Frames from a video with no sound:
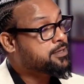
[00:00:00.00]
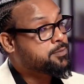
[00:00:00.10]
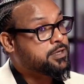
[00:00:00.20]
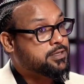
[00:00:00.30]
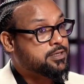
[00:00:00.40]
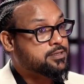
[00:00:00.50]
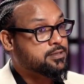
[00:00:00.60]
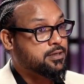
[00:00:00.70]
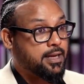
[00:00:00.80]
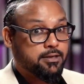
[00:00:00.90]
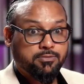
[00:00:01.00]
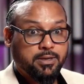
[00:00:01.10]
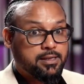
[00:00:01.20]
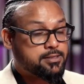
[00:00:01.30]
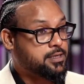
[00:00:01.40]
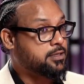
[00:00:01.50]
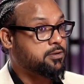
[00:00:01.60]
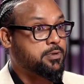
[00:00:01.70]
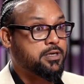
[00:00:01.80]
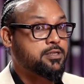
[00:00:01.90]
communities, like real estate
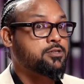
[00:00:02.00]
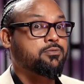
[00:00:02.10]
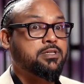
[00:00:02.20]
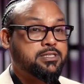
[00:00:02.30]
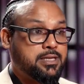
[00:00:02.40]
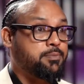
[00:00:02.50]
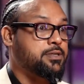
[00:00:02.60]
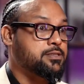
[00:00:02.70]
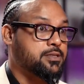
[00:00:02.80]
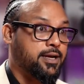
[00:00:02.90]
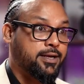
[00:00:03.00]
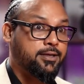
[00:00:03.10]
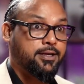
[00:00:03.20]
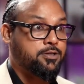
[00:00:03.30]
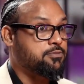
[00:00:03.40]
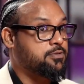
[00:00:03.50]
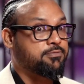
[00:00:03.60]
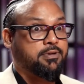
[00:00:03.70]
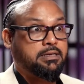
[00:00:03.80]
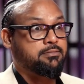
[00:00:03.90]
communities, you will step inside and you will
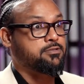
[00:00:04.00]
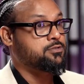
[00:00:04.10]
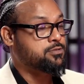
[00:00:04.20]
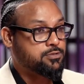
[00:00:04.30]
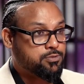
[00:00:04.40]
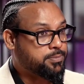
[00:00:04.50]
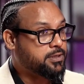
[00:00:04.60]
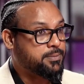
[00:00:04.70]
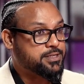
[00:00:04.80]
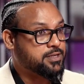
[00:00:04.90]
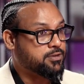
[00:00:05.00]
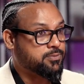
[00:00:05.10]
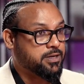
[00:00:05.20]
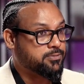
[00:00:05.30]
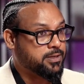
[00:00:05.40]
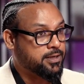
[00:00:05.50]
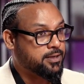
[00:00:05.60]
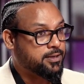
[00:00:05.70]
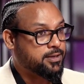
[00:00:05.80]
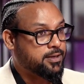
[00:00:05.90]
find super amazing greenery.
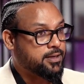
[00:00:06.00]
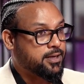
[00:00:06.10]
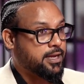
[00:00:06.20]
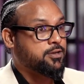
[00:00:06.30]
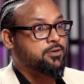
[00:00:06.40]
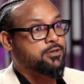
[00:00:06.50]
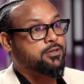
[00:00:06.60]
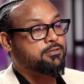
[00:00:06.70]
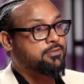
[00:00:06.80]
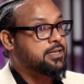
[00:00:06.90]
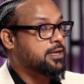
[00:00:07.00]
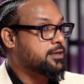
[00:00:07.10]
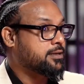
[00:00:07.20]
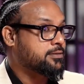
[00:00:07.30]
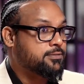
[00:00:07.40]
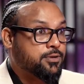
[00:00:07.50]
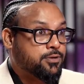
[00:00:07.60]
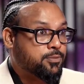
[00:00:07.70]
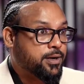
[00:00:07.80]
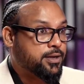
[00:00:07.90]
And you're not going to feel like you're in
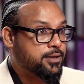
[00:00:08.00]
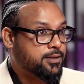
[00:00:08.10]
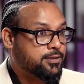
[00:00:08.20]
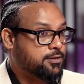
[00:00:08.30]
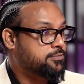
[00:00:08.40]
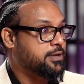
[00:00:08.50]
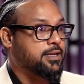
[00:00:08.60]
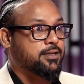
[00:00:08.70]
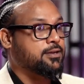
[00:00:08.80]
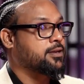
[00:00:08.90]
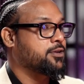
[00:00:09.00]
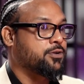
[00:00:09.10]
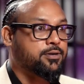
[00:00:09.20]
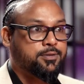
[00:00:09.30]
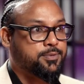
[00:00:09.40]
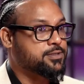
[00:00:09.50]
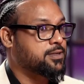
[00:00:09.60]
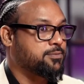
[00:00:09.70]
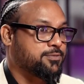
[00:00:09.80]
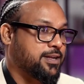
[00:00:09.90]
Dubai. You feel like in Europe or
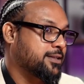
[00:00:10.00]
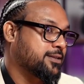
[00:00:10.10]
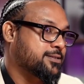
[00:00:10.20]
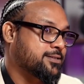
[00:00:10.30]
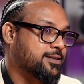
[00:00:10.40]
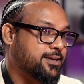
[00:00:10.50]
something like this.